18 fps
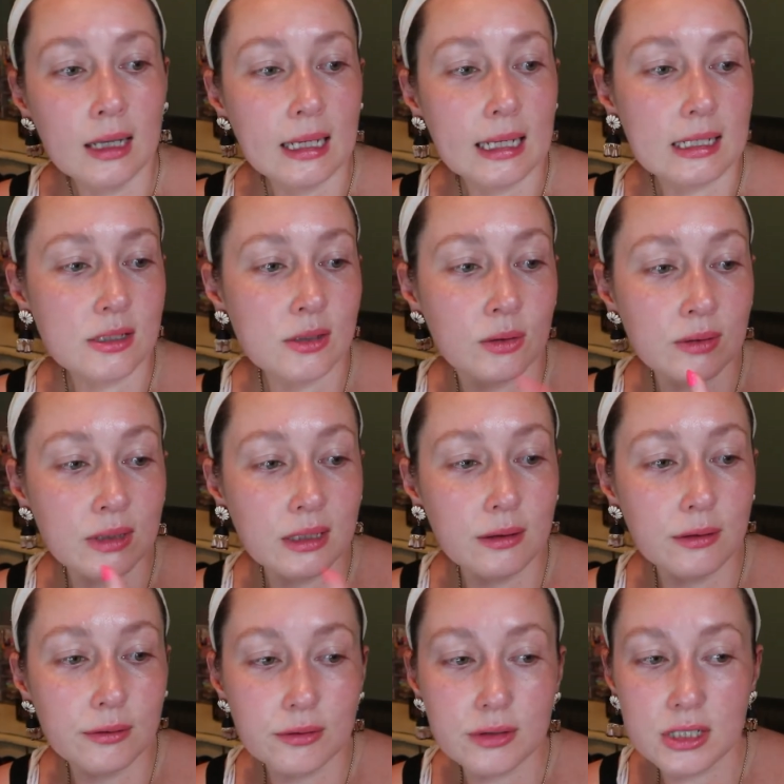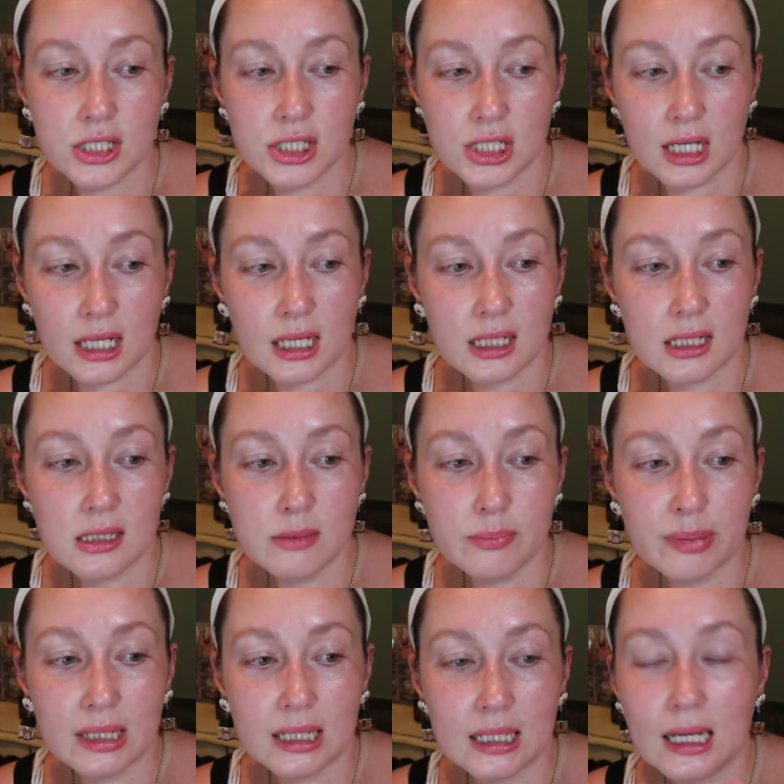It's only three shades,
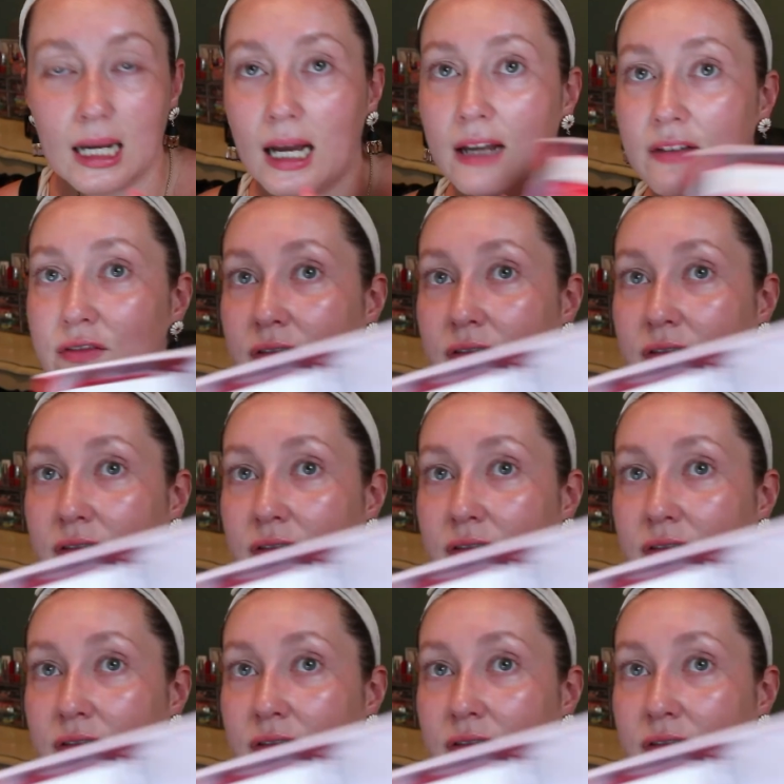but I